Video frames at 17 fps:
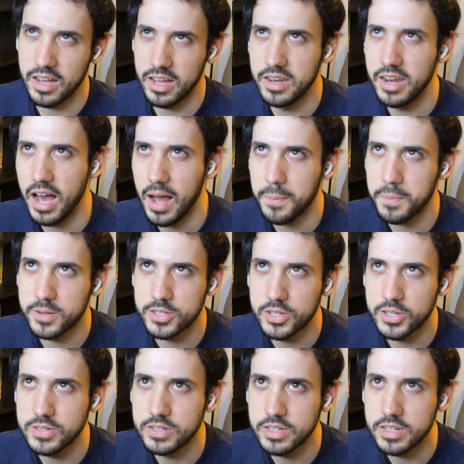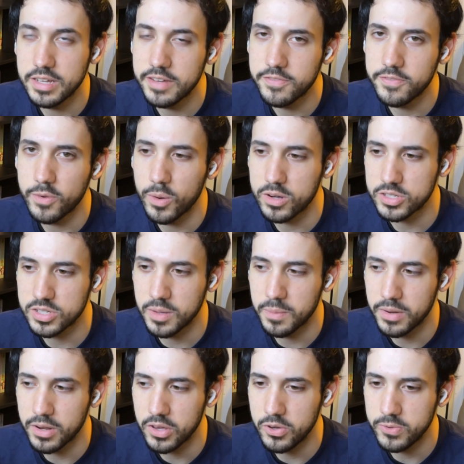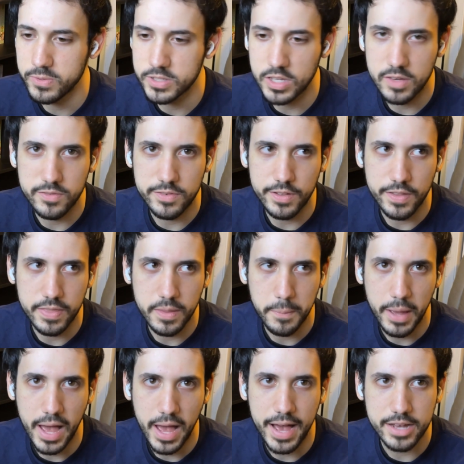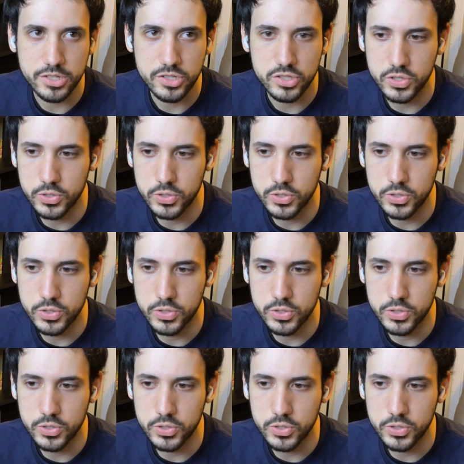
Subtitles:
an opportunity for somebody who was evil in the past